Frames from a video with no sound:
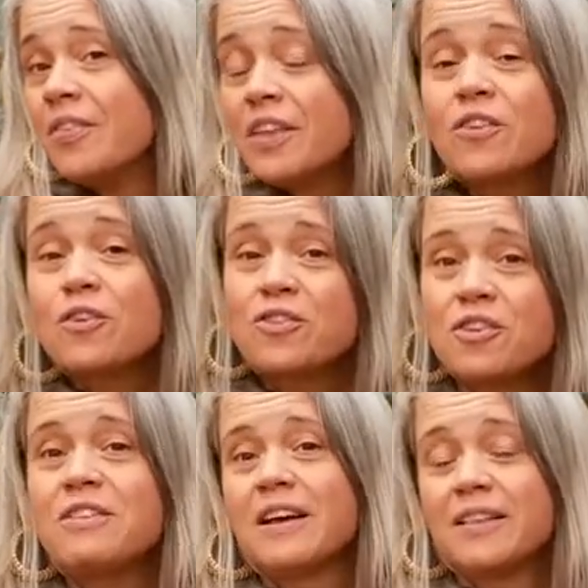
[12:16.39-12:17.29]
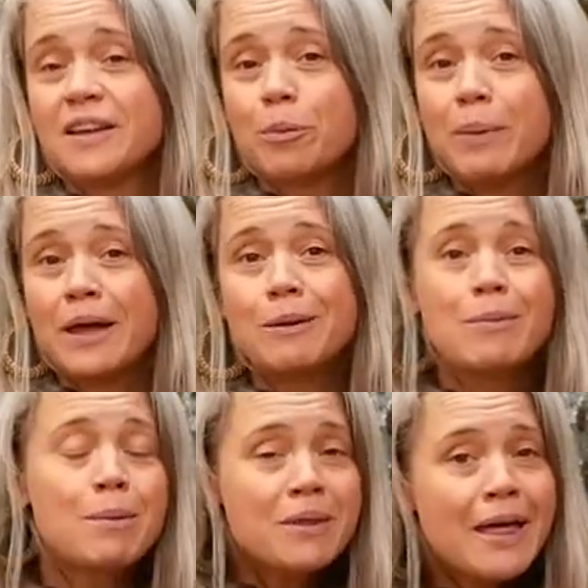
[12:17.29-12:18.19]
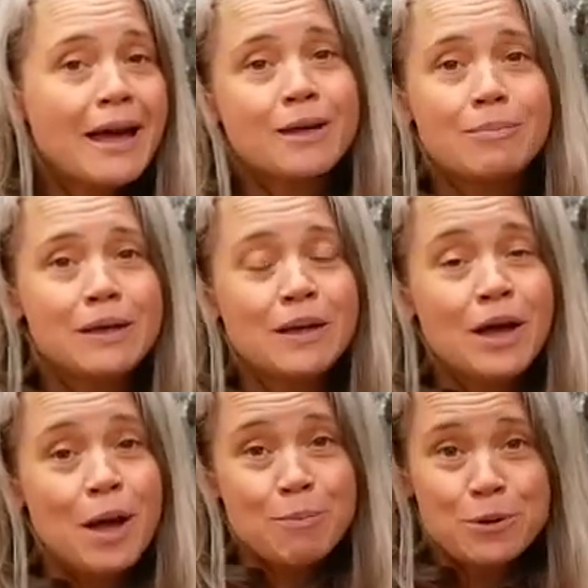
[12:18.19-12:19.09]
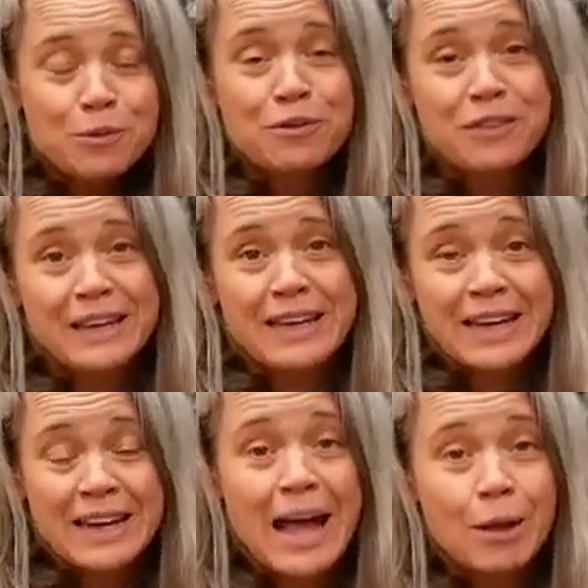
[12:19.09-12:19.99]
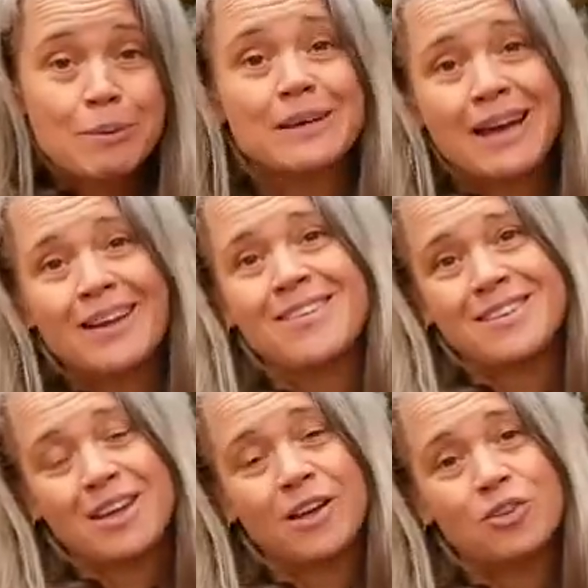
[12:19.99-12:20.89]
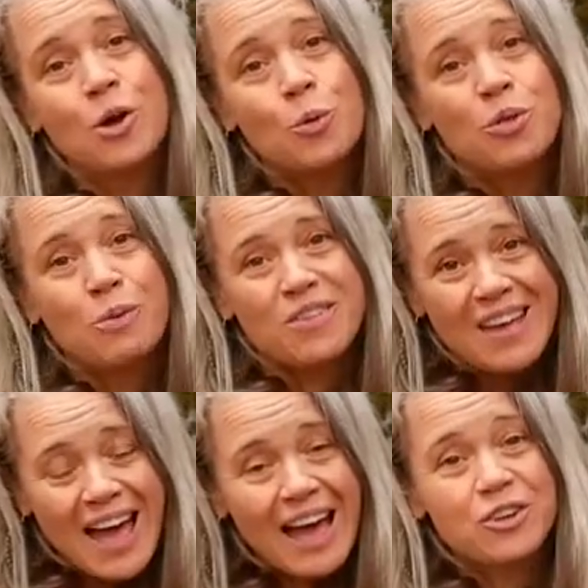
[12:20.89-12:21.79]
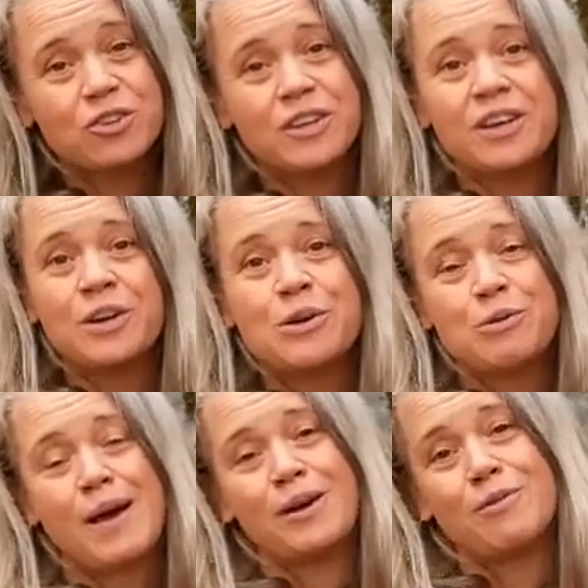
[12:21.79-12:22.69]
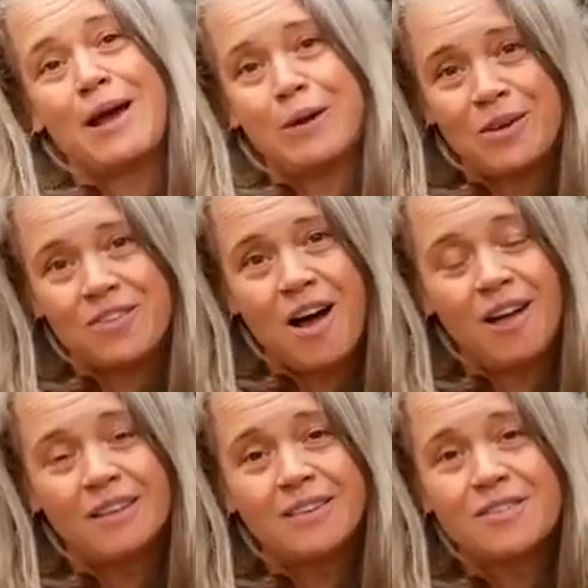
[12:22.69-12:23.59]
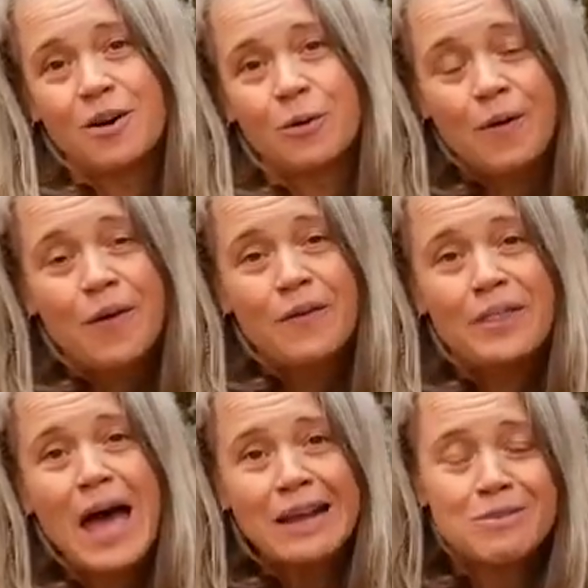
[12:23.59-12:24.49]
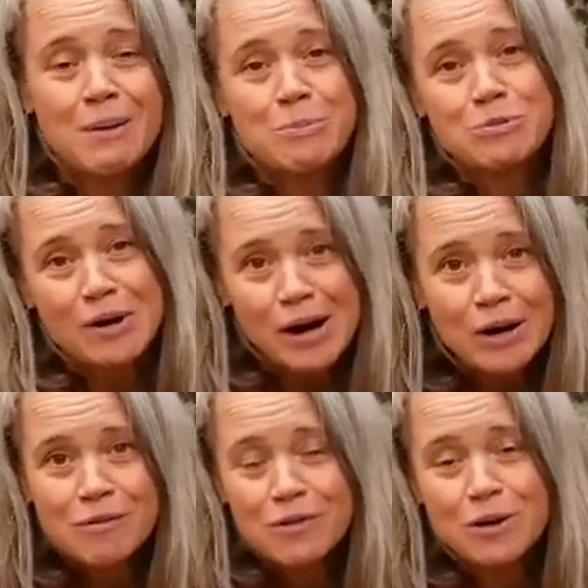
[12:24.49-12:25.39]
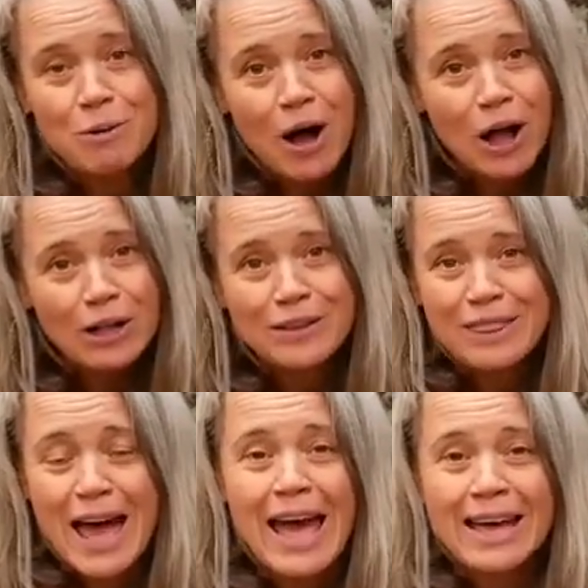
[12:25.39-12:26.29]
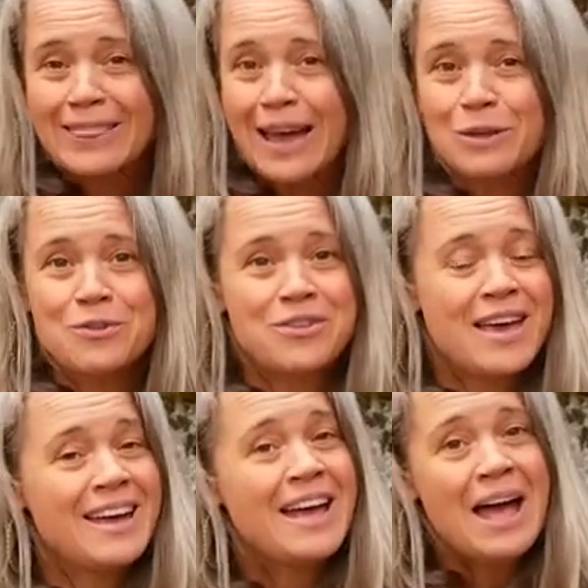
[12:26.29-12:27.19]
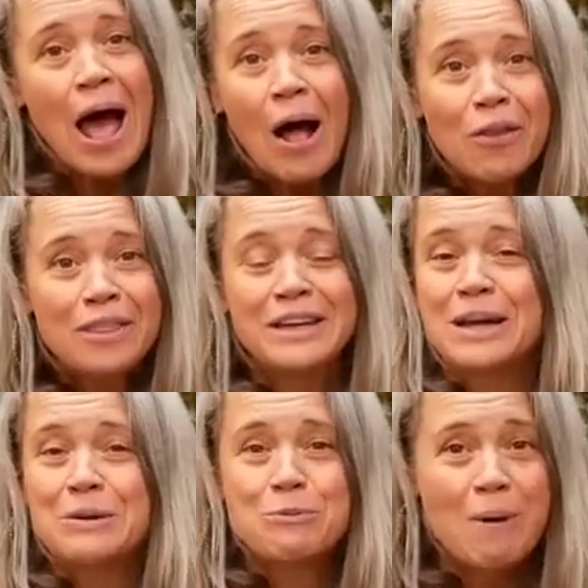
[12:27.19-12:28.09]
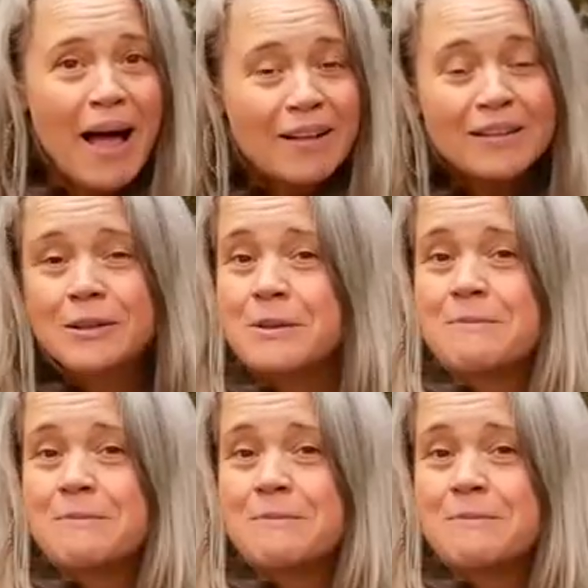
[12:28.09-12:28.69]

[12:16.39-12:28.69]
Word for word: Things are shifting a little bit, and maybe that can be a beautiful thing and help get us in touch with what's actually right around us all. So that is my prayer for you all, that and that you stay healthy and well.